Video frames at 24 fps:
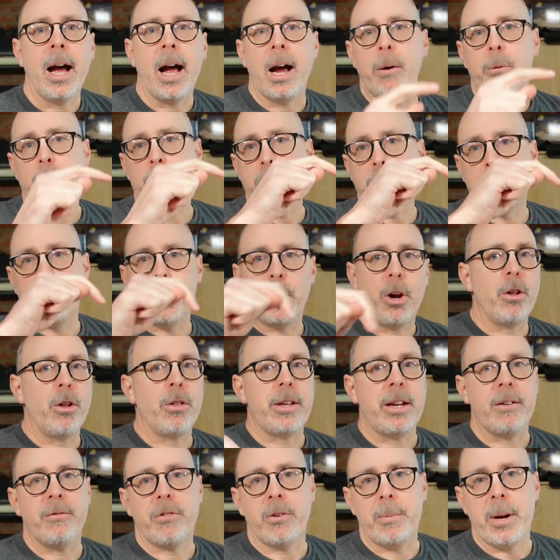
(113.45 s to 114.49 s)
I will just put all
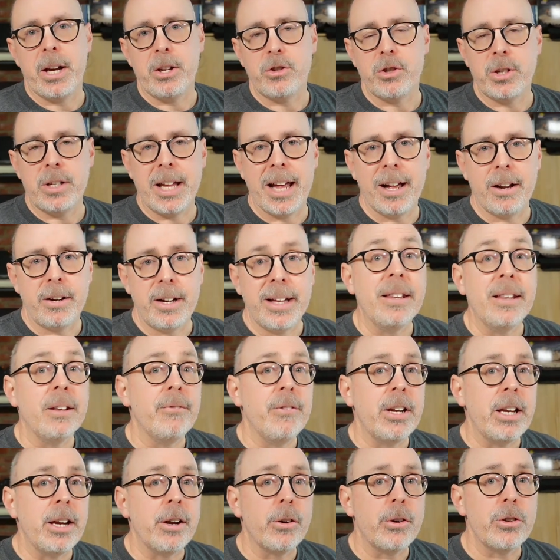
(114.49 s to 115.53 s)
the information down in the
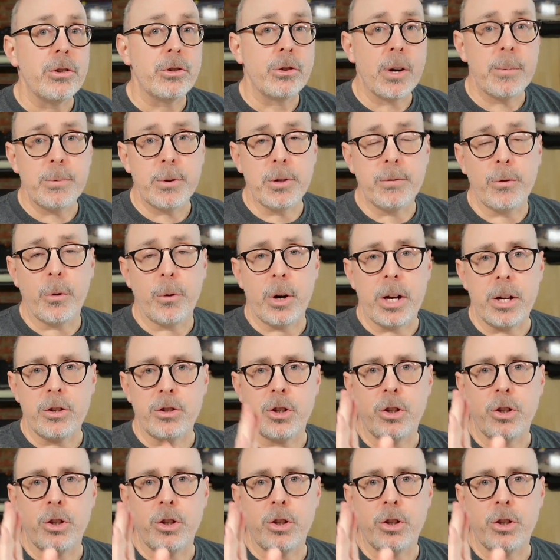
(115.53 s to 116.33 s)
video description for you.